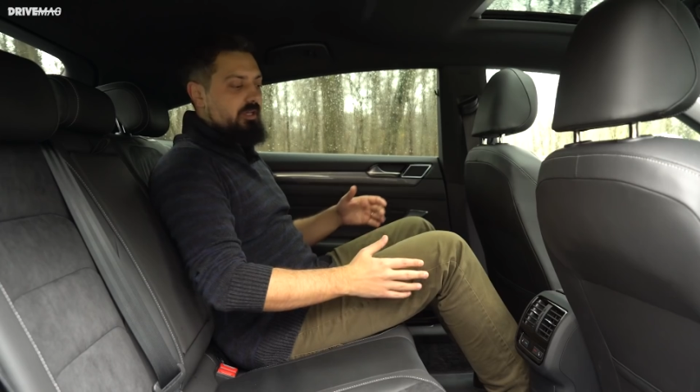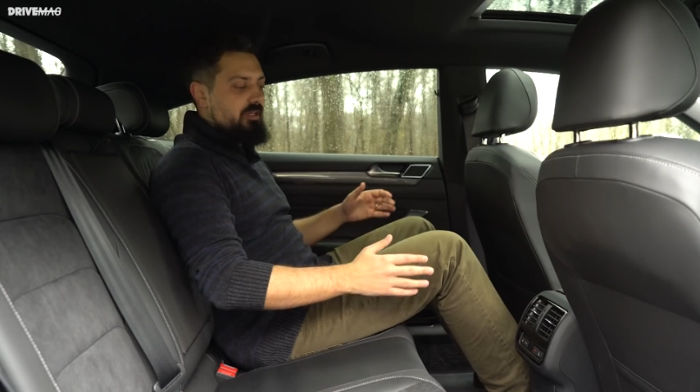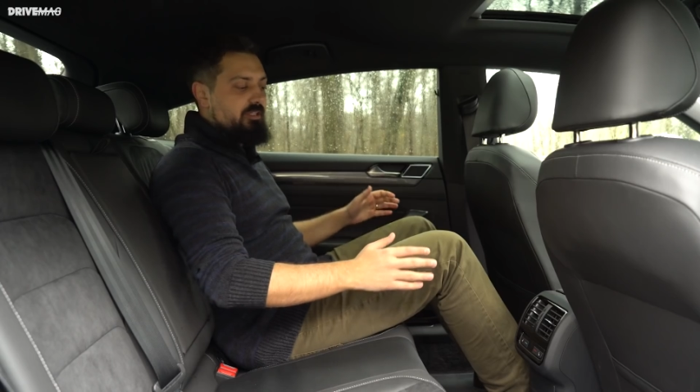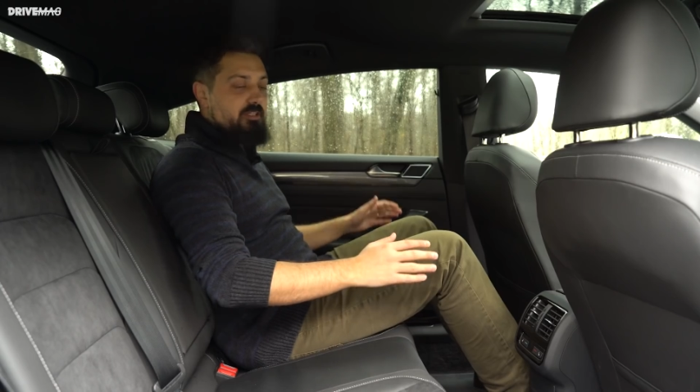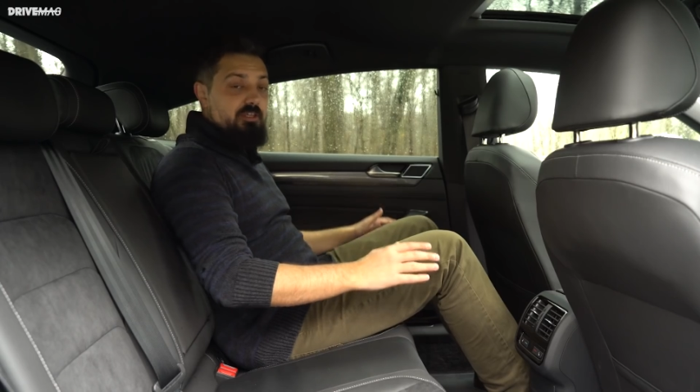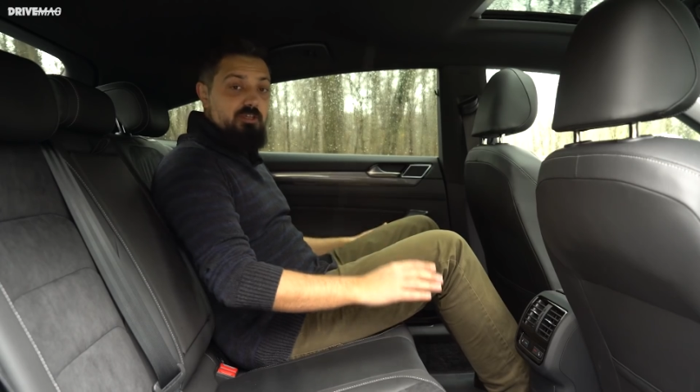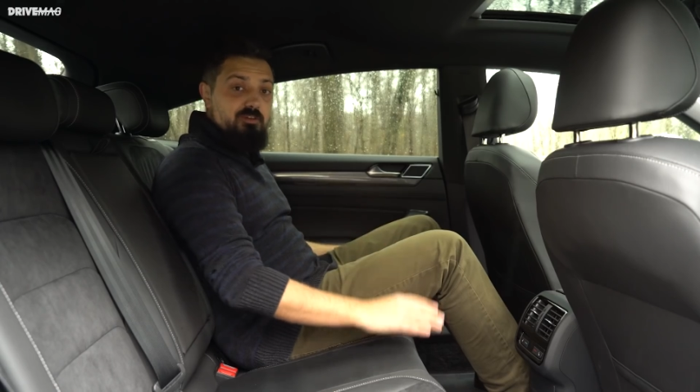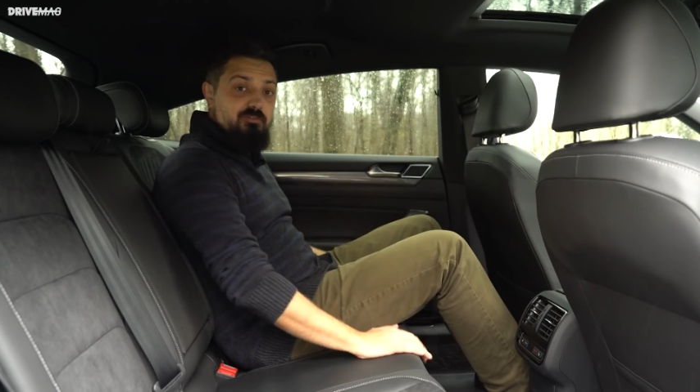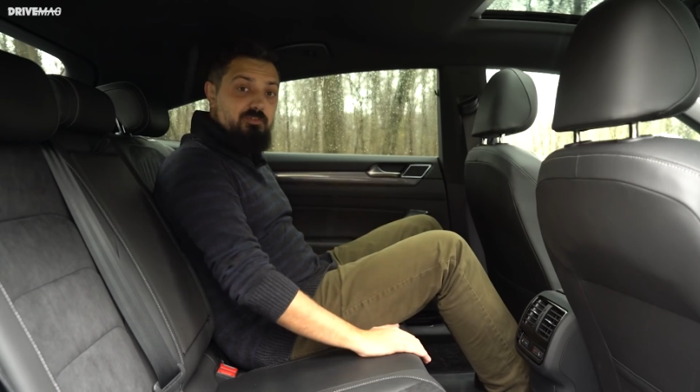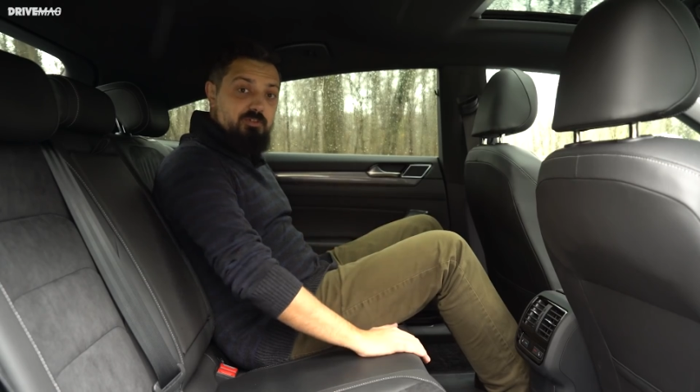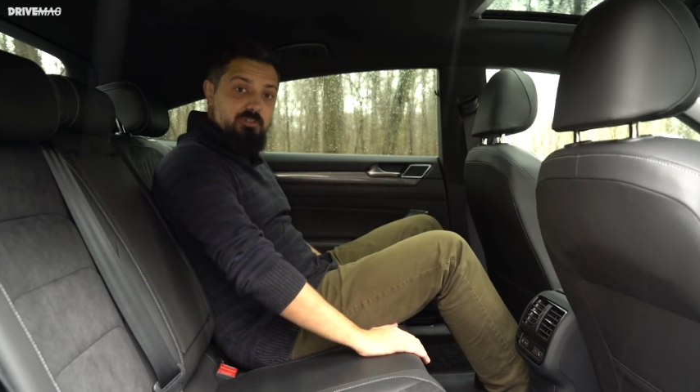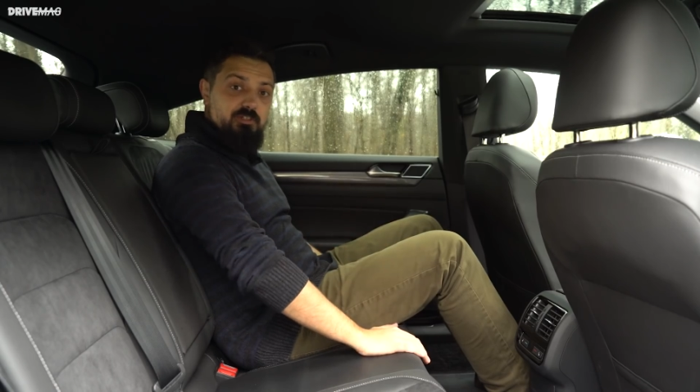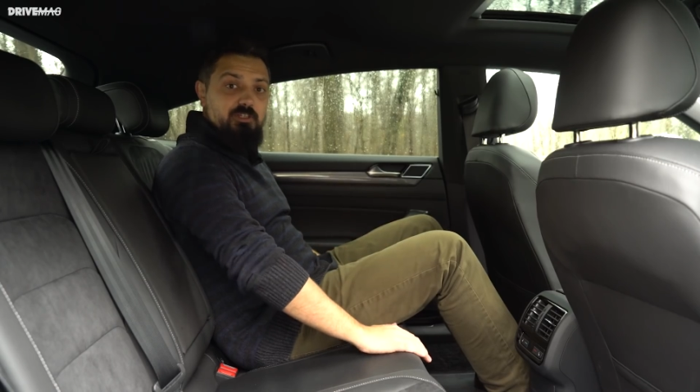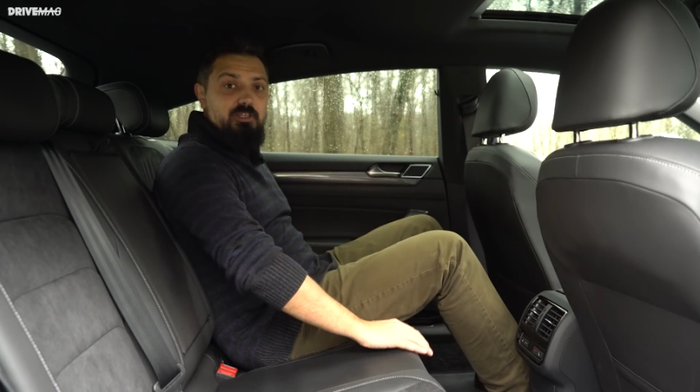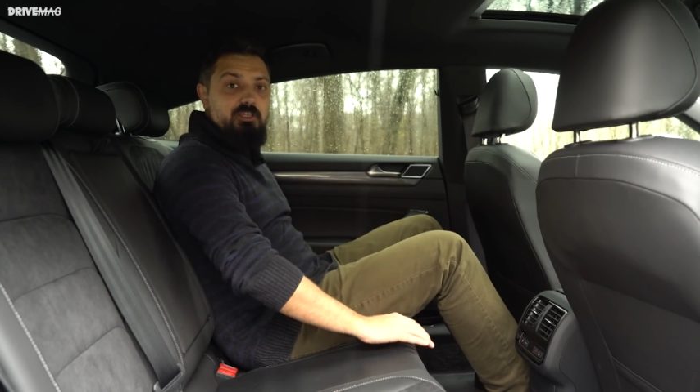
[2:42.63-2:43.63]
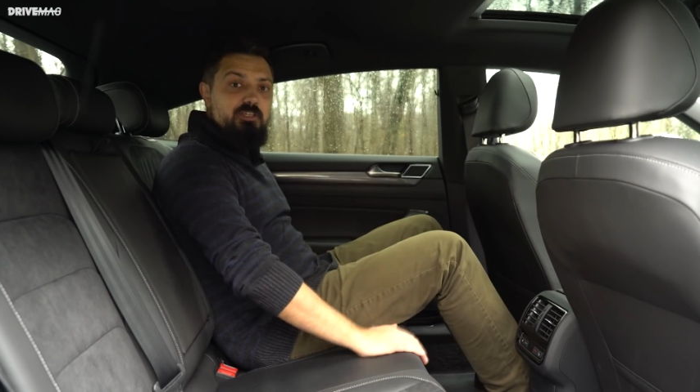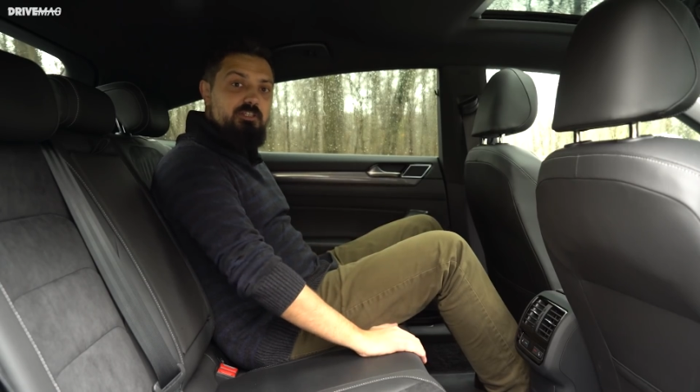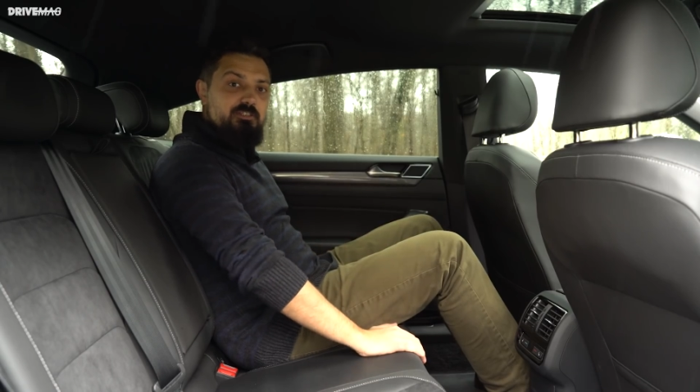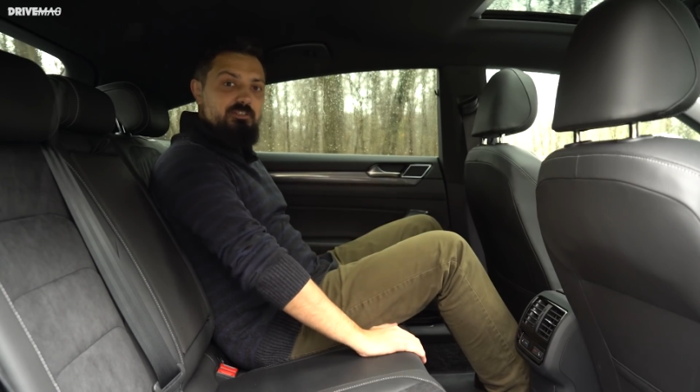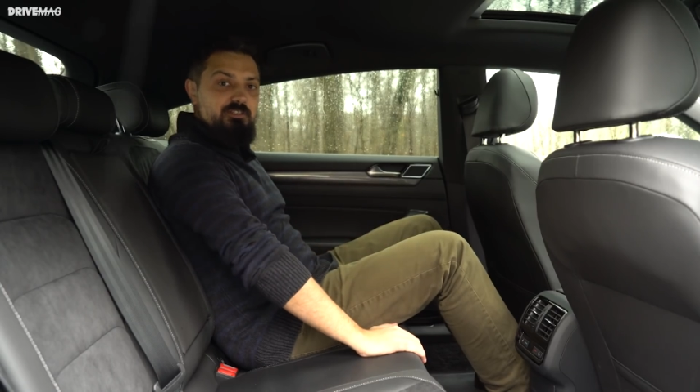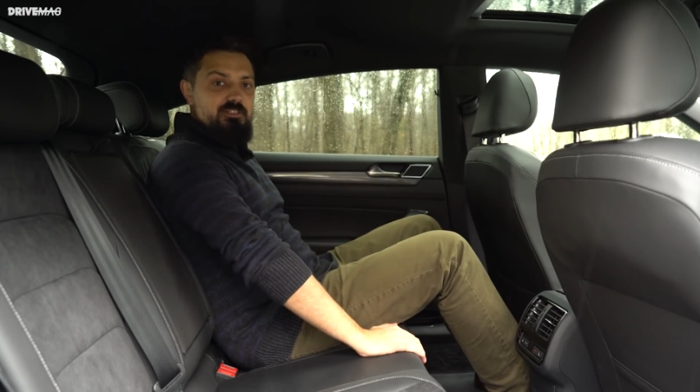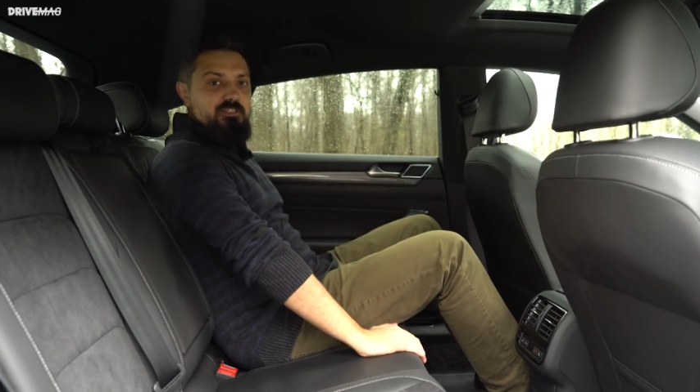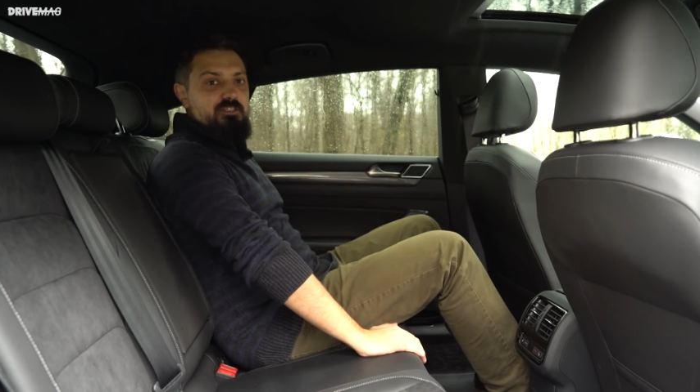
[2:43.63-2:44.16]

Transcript: and even heated